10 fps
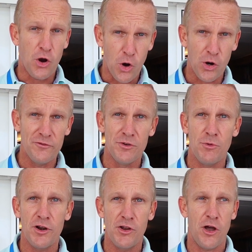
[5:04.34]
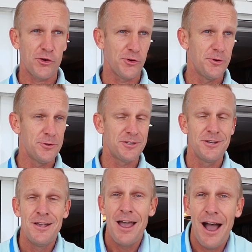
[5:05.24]
Carnival Mardi Gras cruise,
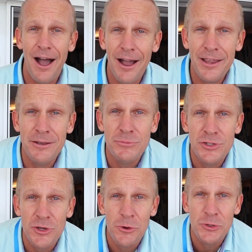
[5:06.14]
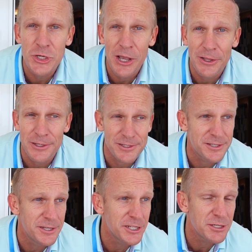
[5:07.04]
I am so jealous.
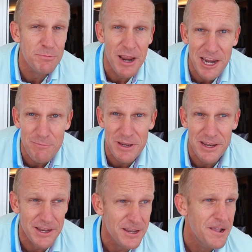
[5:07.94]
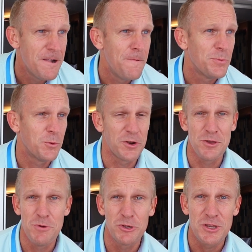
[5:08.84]
This may be one of
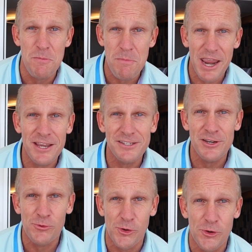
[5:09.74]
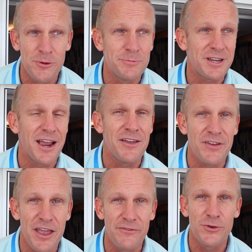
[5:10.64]
the most amazing rooms I
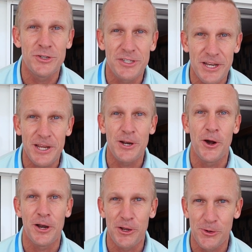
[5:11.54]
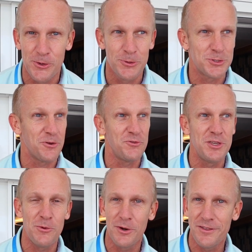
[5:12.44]
have ever seen on a cruise. So if
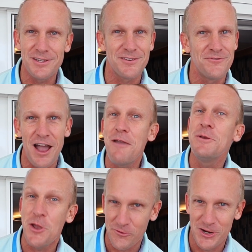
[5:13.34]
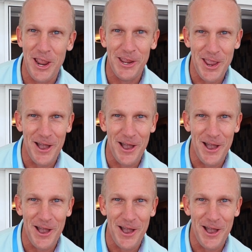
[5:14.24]
you get one of these, invite me over to hang